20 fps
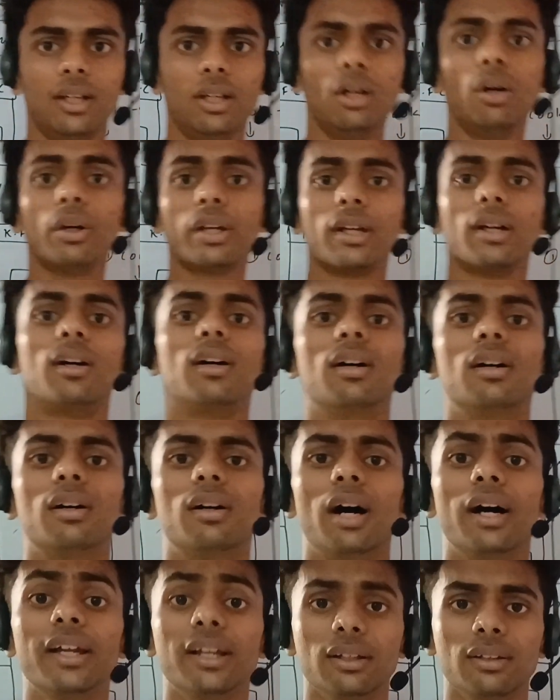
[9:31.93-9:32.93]
Okay,
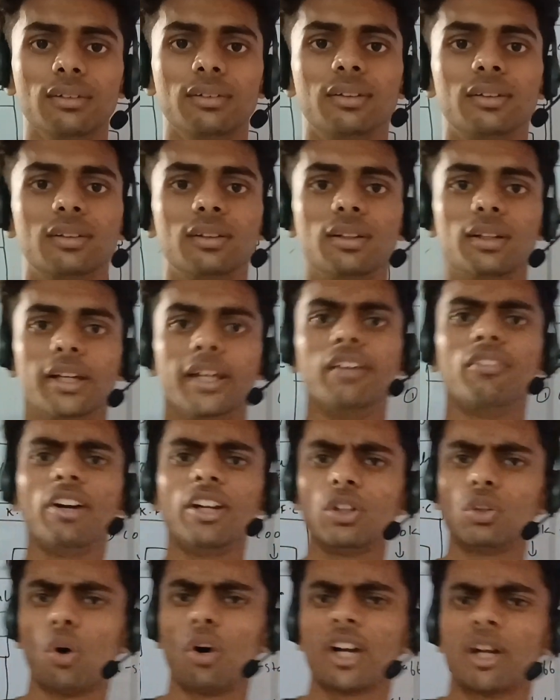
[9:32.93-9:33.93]
again, if I
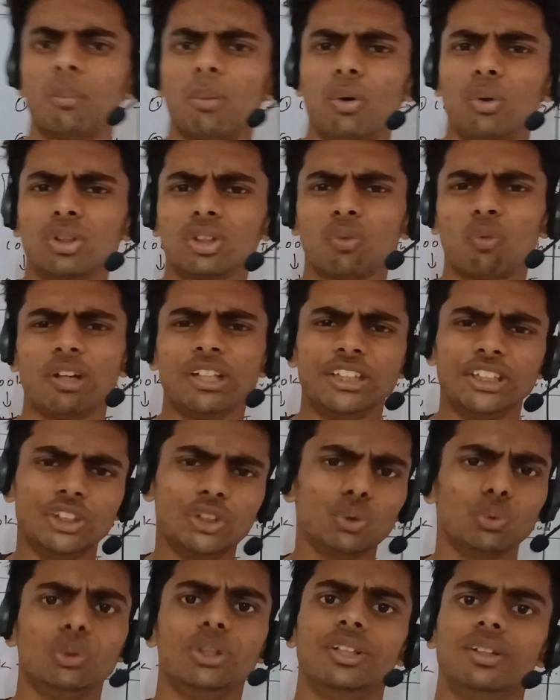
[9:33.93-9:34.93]
talk about the one
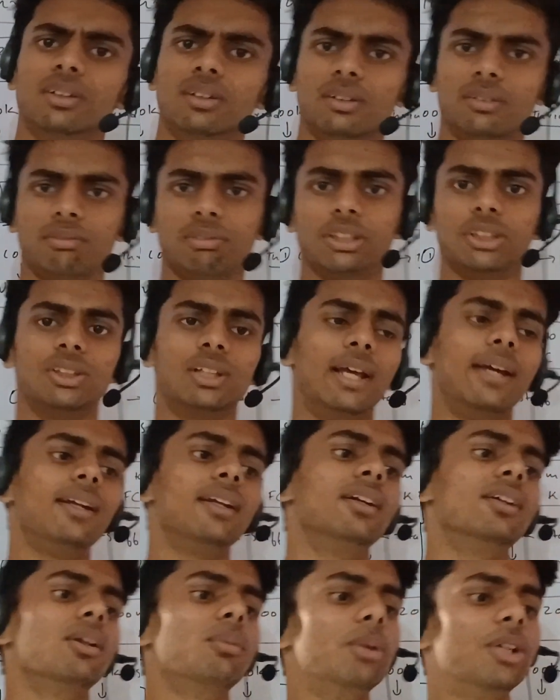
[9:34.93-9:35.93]
issue here is like
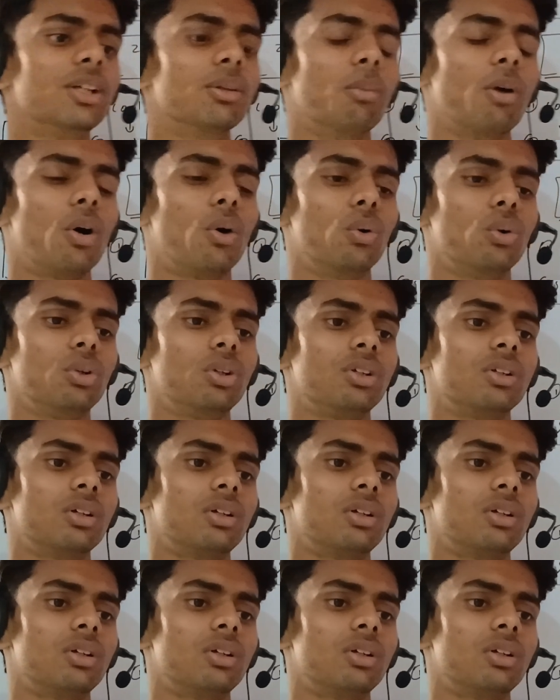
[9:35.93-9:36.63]
little bit about